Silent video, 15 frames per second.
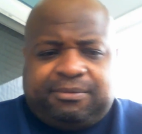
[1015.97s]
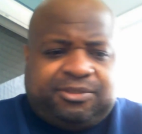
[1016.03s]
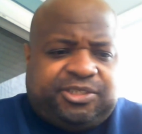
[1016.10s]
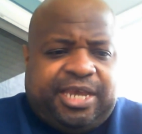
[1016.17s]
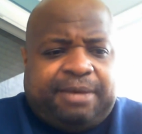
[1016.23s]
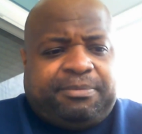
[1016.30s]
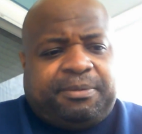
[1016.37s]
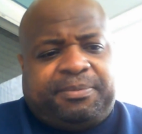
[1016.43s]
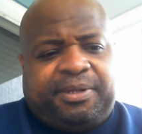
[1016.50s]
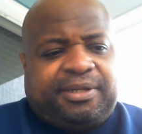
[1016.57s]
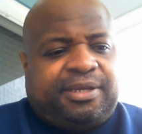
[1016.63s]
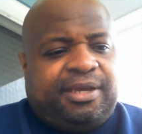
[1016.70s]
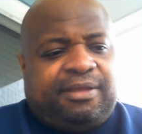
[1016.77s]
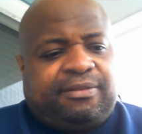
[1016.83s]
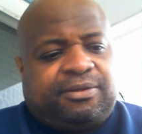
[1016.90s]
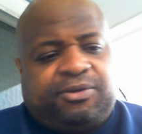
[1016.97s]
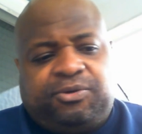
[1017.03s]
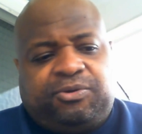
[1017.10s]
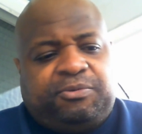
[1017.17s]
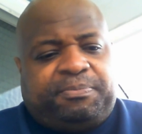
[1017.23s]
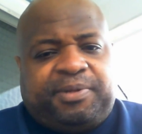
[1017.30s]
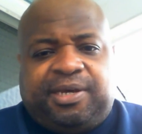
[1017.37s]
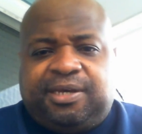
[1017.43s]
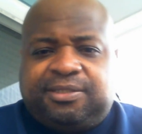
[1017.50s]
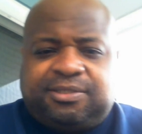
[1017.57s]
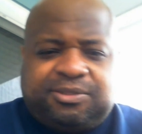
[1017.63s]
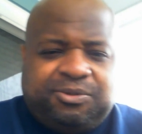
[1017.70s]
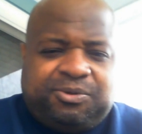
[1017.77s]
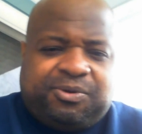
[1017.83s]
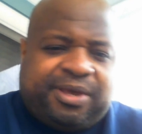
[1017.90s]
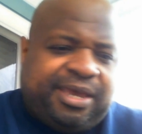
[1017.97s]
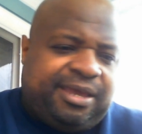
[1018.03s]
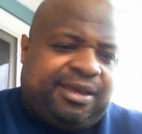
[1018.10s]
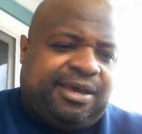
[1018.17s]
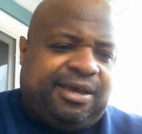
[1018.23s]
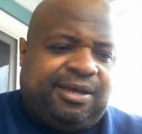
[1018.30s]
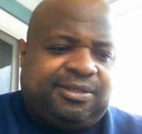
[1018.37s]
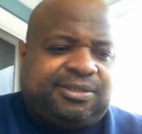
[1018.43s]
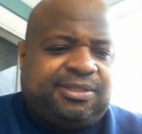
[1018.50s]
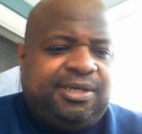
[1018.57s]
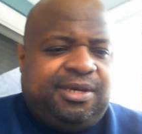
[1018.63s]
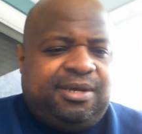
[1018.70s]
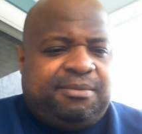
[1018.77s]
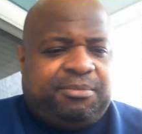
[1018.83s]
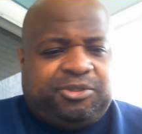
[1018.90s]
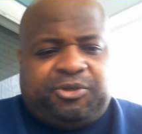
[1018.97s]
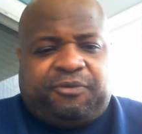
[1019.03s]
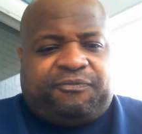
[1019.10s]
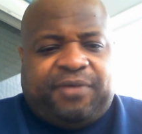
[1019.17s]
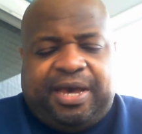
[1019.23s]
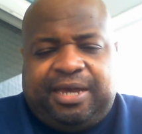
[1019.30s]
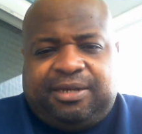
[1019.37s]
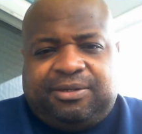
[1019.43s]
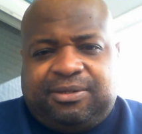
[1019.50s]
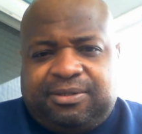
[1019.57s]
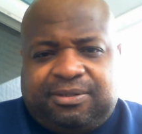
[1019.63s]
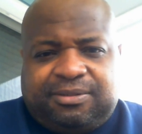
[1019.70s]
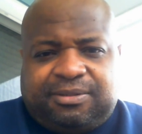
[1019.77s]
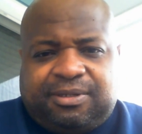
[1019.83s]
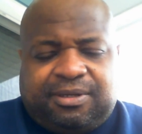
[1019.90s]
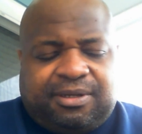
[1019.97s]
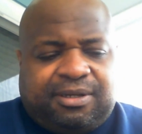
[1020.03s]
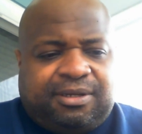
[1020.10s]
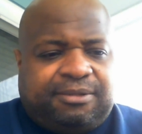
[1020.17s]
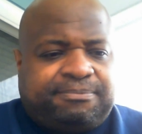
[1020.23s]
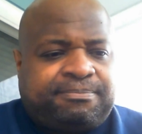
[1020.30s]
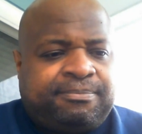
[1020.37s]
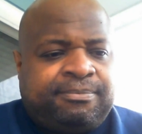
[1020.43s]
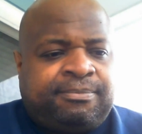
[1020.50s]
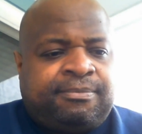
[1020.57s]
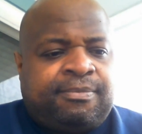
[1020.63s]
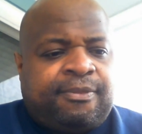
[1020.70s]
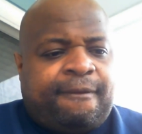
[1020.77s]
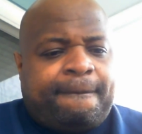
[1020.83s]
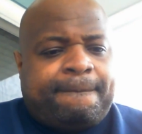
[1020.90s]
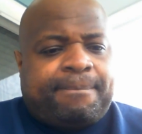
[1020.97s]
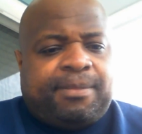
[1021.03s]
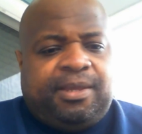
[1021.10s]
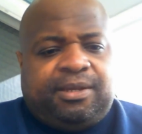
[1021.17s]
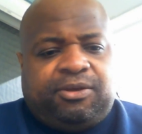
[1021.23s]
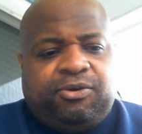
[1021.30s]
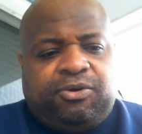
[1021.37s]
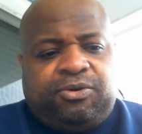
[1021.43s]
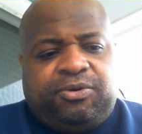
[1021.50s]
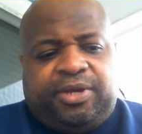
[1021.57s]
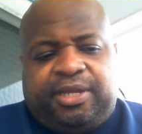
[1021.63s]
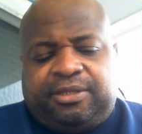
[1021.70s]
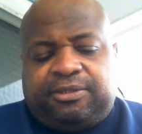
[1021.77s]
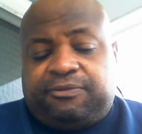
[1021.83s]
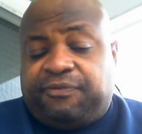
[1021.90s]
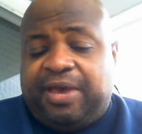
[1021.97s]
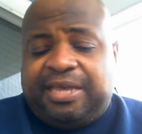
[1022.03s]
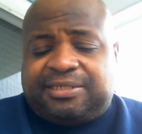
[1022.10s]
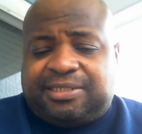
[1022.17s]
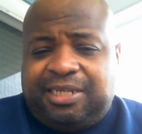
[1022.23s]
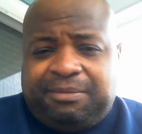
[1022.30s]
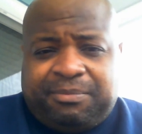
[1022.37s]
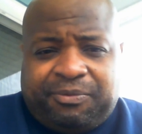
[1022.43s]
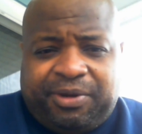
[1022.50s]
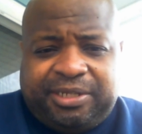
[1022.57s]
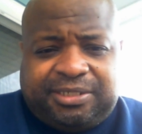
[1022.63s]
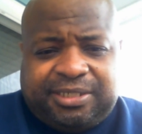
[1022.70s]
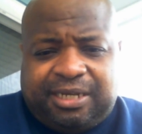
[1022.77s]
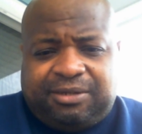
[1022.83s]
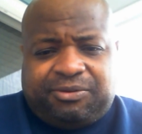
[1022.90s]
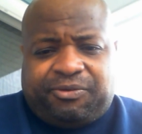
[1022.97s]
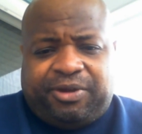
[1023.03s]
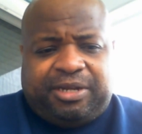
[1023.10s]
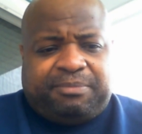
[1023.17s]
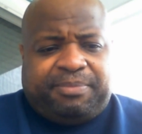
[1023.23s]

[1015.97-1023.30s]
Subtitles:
jammed up there together. Google Plus, Google Hangouts. But you can find it on in Google, and you can find Steve McRae channel, Great